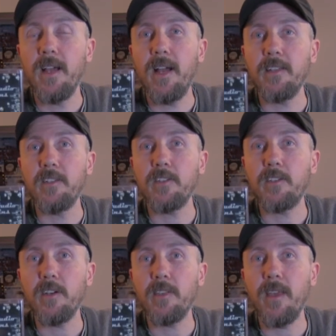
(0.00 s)
I just
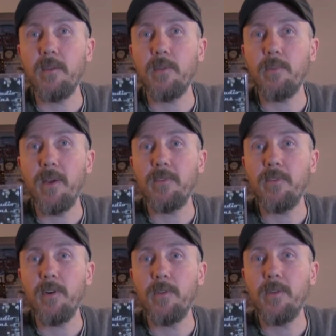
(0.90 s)
took that with my
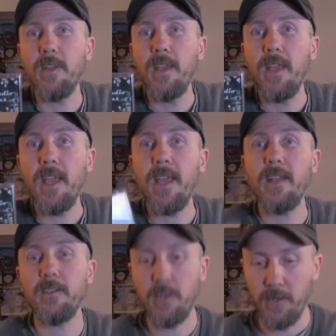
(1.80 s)
phone
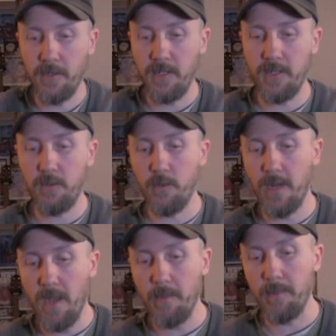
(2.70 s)
and turned it into an
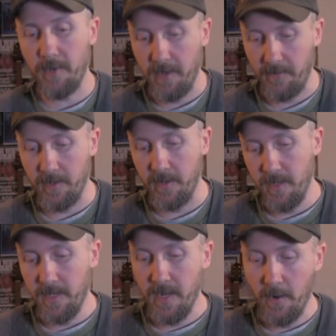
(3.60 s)
album cover.
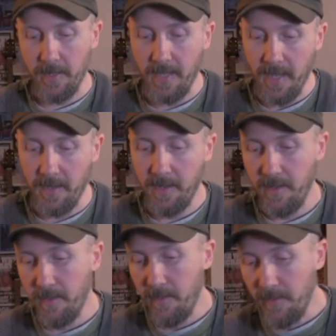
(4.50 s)
Now again,
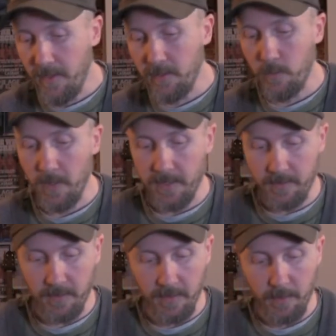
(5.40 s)
this one
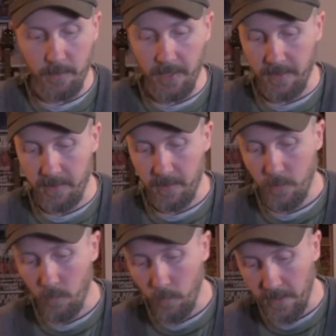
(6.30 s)
is a little bit
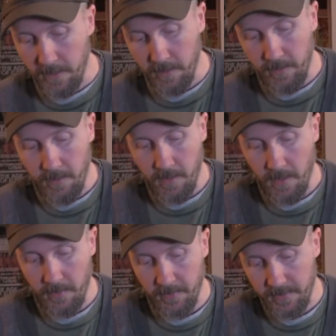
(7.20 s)
weird on the